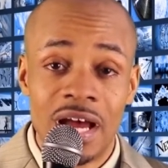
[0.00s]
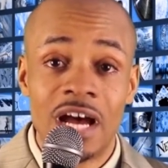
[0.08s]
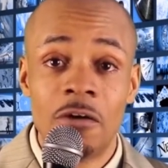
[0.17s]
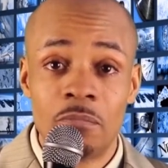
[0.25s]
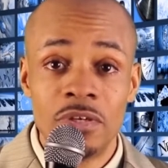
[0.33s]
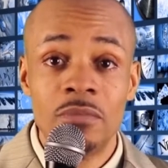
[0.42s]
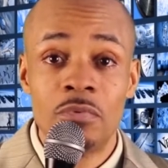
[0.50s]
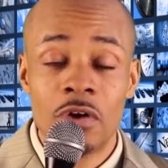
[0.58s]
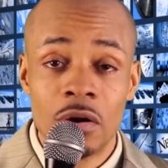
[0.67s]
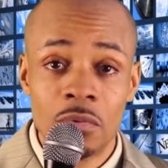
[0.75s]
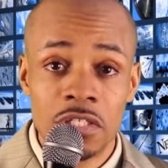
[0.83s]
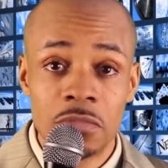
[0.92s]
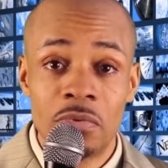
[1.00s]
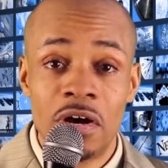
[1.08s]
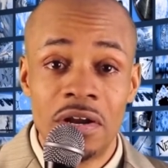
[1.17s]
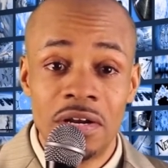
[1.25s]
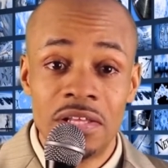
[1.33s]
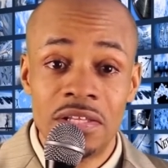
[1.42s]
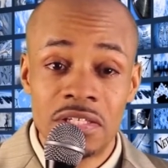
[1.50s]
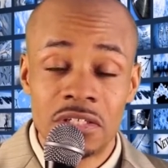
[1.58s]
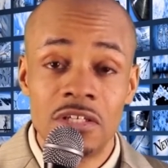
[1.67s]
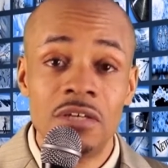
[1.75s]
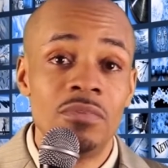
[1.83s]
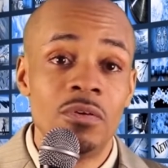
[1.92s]
how people are responding, and this
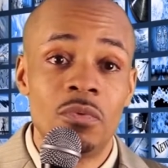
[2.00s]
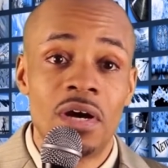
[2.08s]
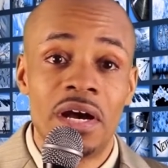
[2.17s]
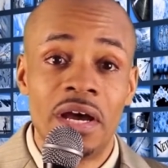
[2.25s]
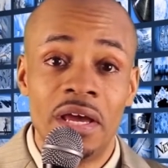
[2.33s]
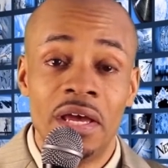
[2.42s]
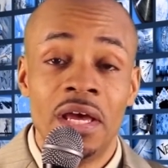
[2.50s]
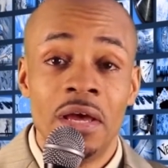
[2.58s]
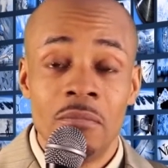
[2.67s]
could be why